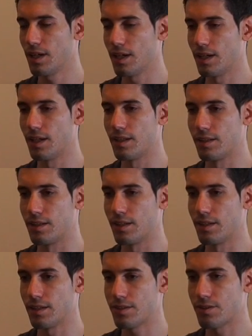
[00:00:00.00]
And,
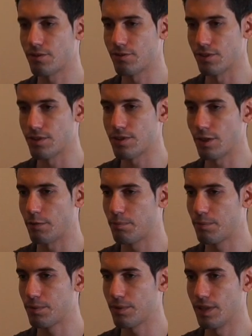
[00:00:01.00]
and that's the first step.
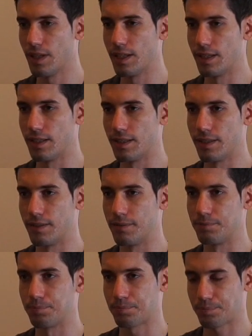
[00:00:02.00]

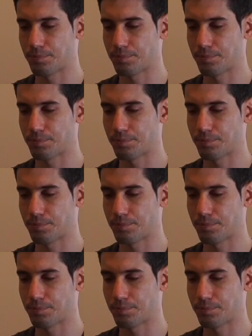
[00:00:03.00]
Um,